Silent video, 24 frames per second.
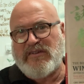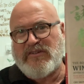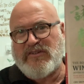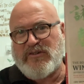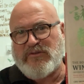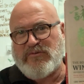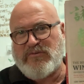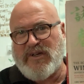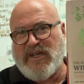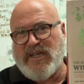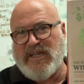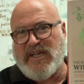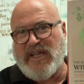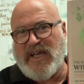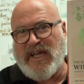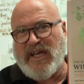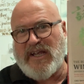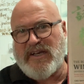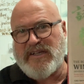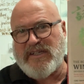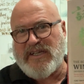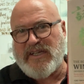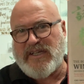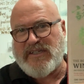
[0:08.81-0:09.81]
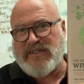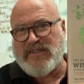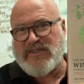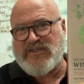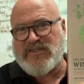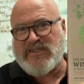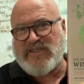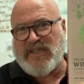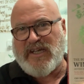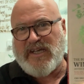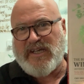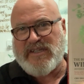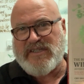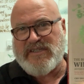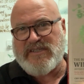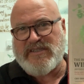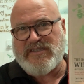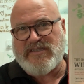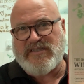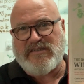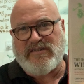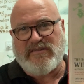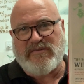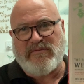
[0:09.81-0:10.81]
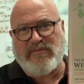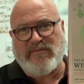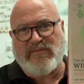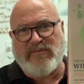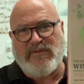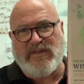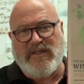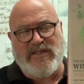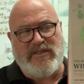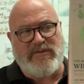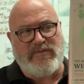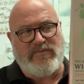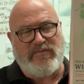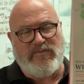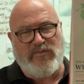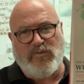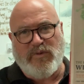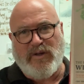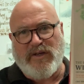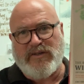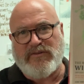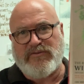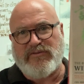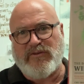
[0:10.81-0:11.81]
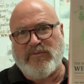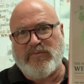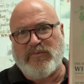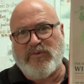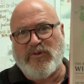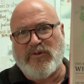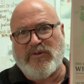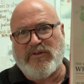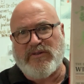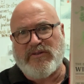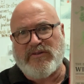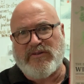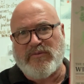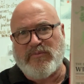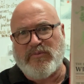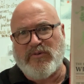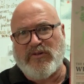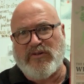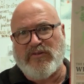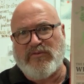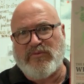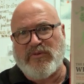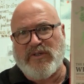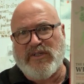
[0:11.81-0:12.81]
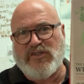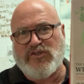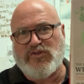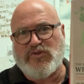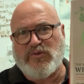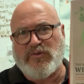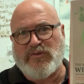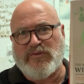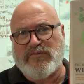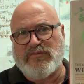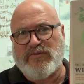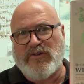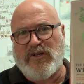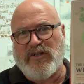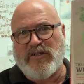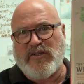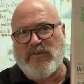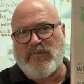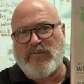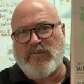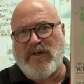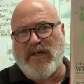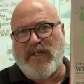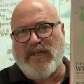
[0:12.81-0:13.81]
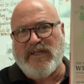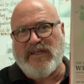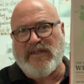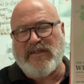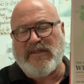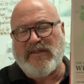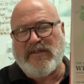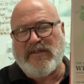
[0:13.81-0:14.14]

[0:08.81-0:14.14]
read out and discuss this wonderful book, the Book of Wing Chun Volume 1.